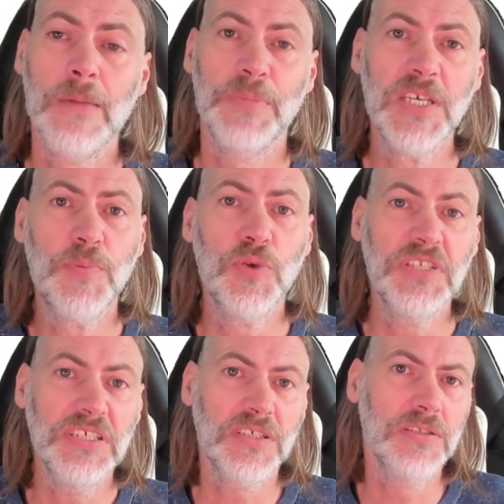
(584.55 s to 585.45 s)
people
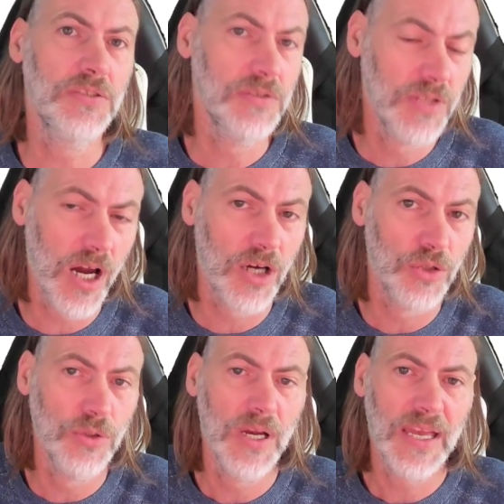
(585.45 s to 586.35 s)
need to
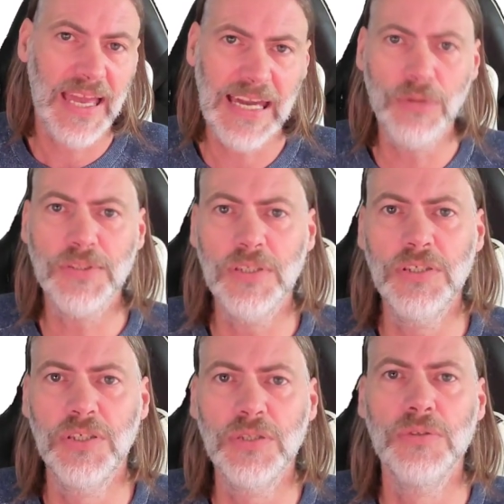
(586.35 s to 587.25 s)
know how to
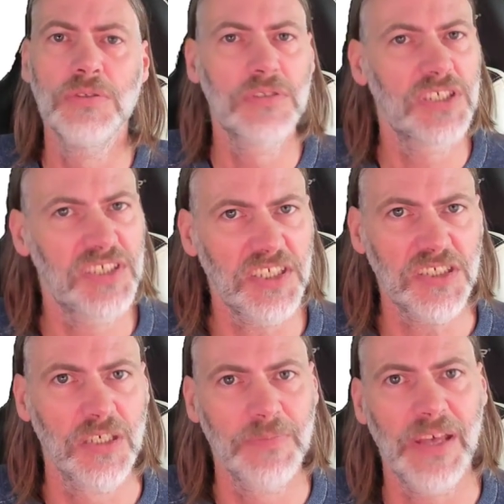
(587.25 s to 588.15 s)
use the
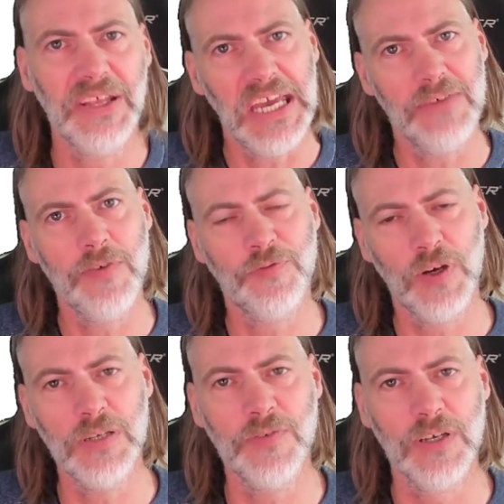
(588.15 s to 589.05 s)
system that they have in
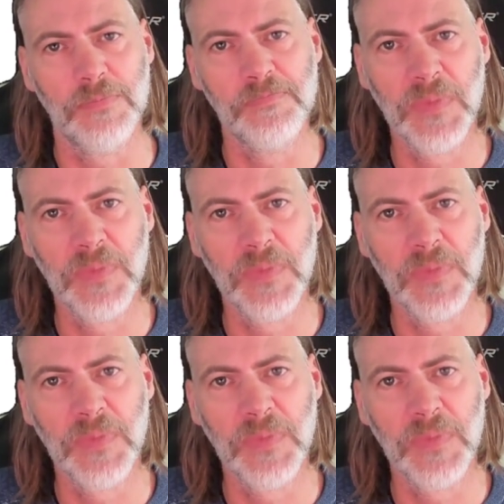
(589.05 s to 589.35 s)
front of them.